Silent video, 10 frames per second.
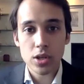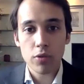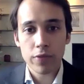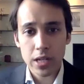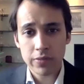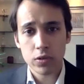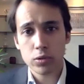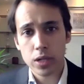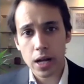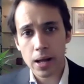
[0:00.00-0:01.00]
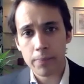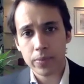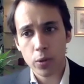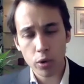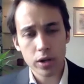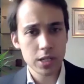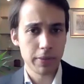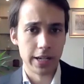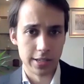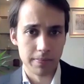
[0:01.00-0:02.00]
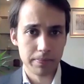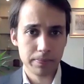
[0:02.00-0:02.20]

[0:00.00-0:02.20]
so first of all, um, what is P A T?